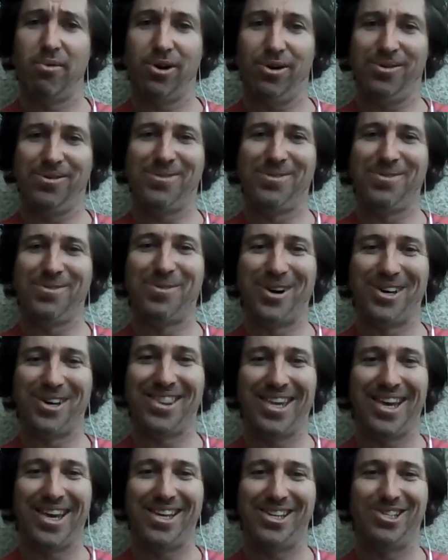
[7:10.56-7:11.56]
what what
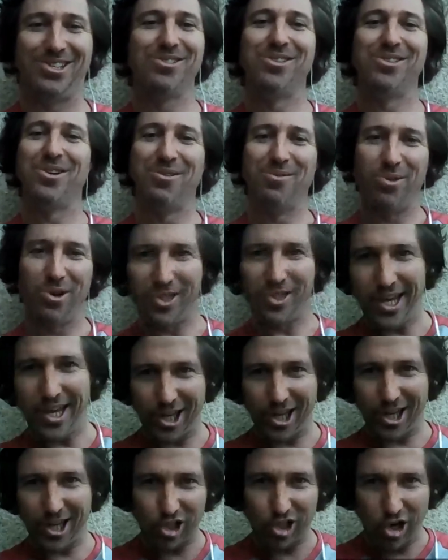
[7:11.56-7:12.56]
their what their
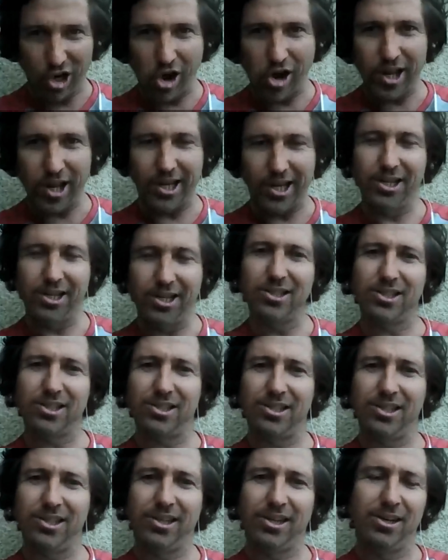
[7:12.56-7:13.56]
journey is,
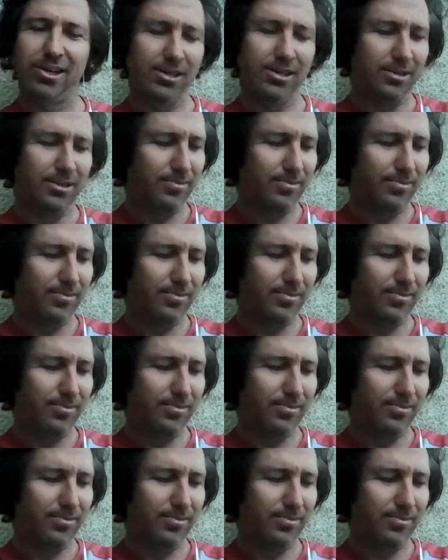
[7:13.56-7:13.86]
you know.